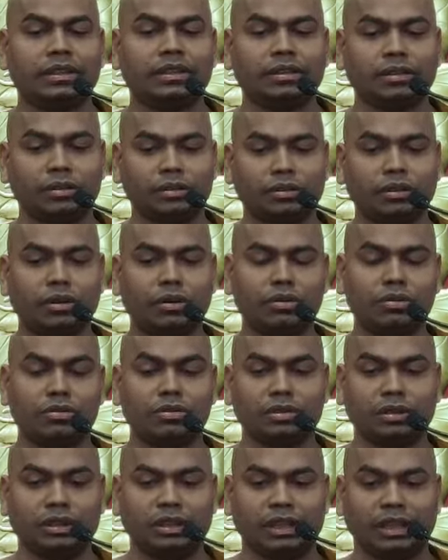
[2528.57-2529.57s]
grow
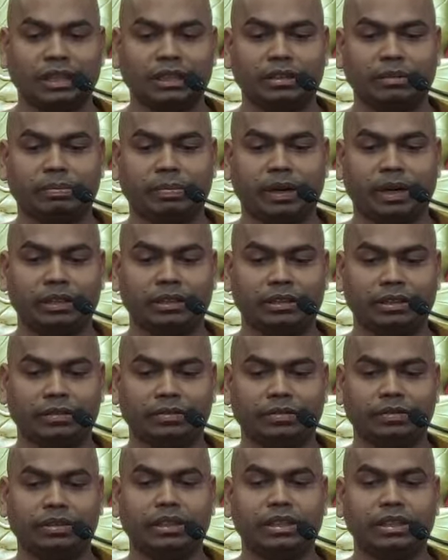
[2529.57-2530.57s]
on the path
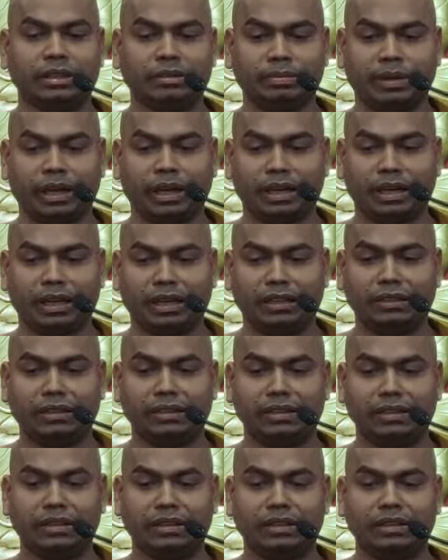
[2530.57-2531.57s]
of Nibbana
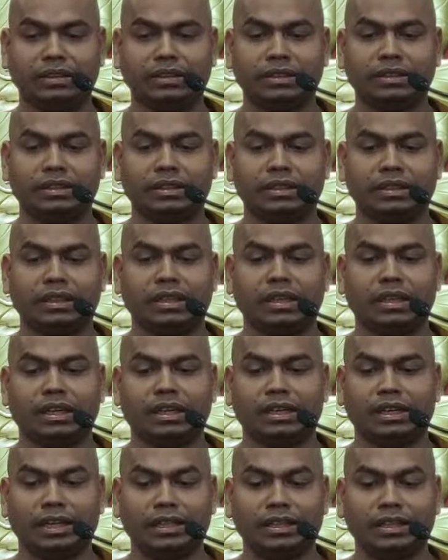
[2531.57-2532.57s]

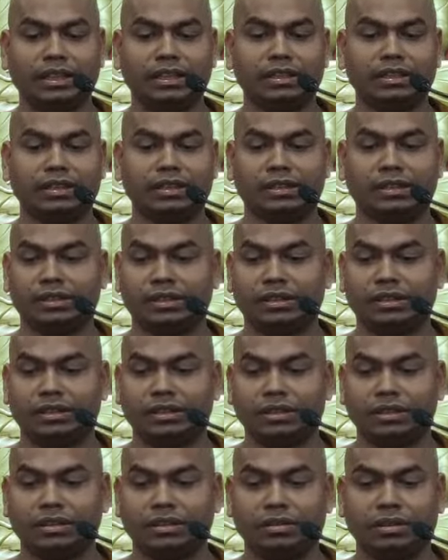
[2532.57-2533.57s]
and attain
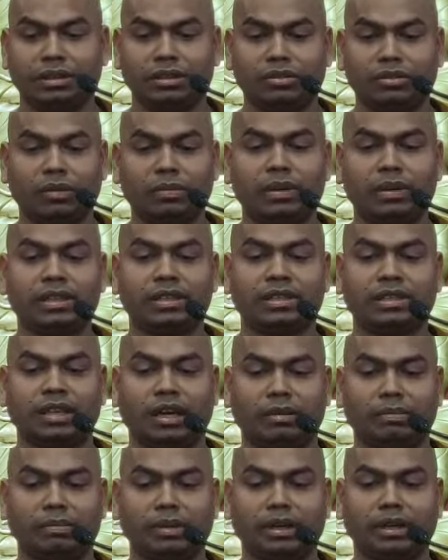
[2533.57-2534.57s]
to the noblest
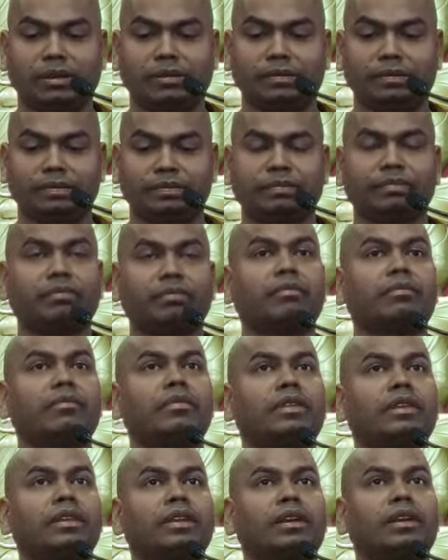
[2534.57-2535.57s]
Dhamma,
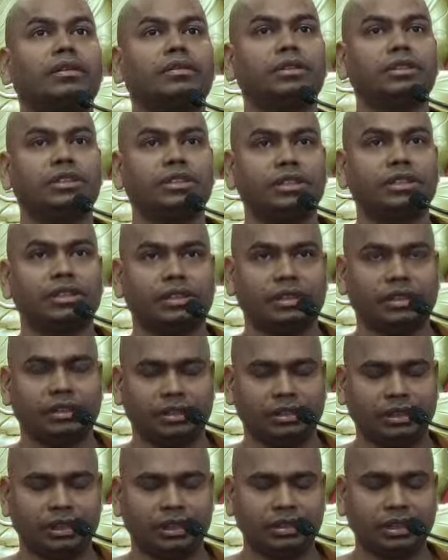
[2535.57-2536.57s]
which is
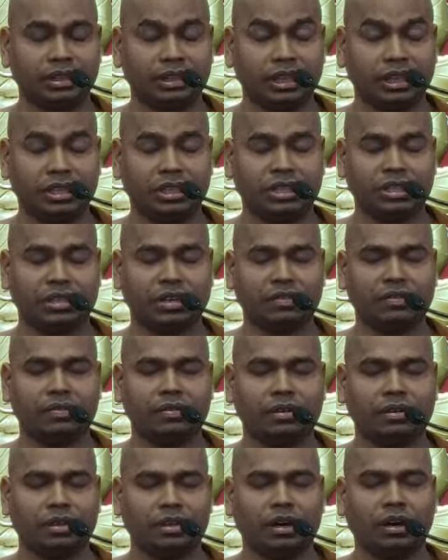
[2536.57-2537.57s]
the suggestion of
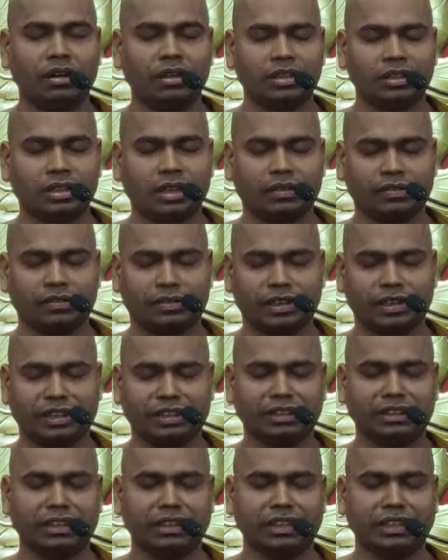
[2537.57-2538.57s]
all suffering,
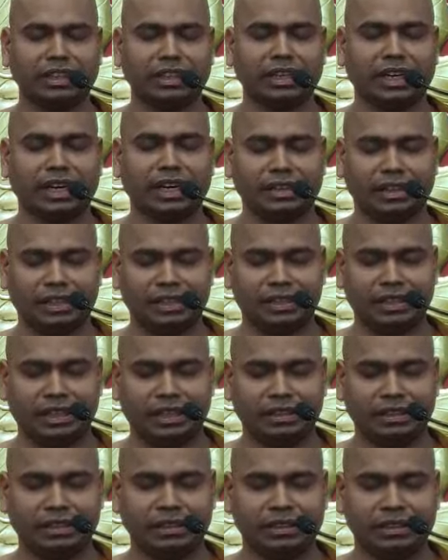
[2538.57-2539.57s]
and
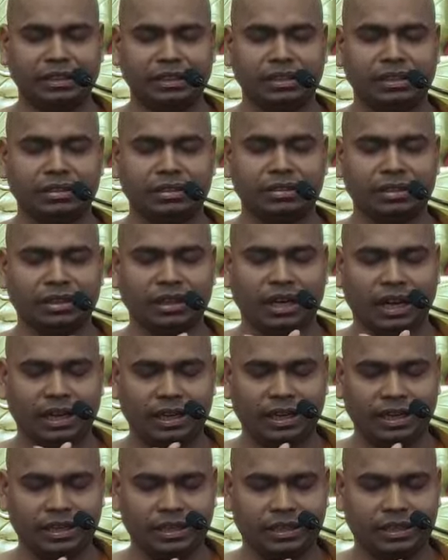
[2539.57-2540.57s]
attain to the
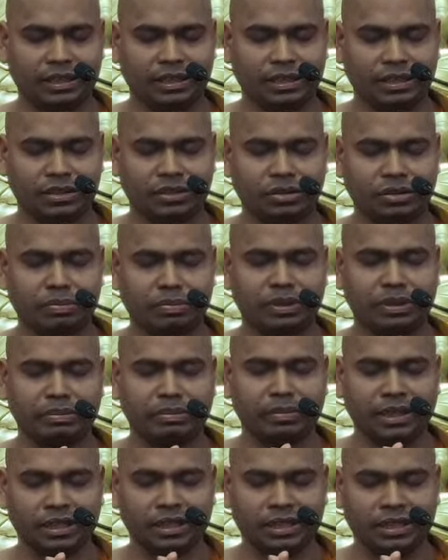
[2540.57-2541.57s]
highest and supreme
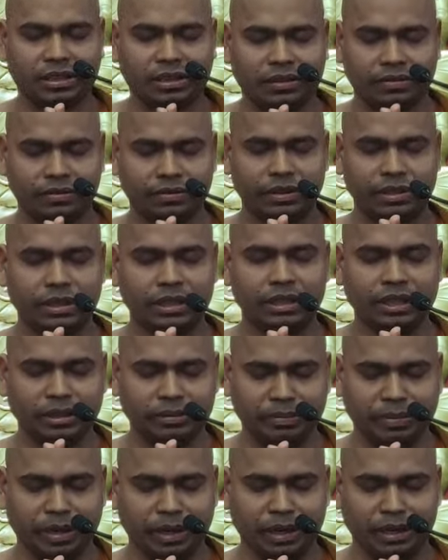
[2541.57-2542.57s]
bliss of
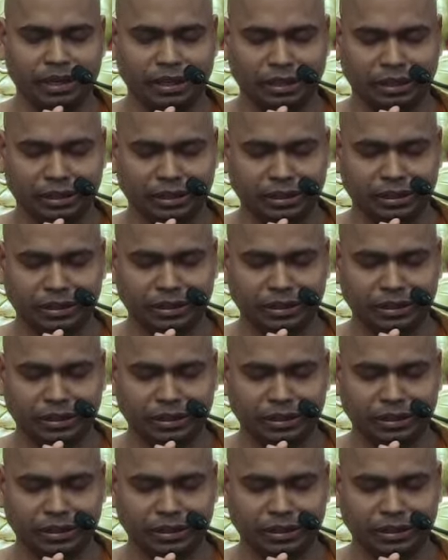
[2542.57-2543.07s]
Nibbana.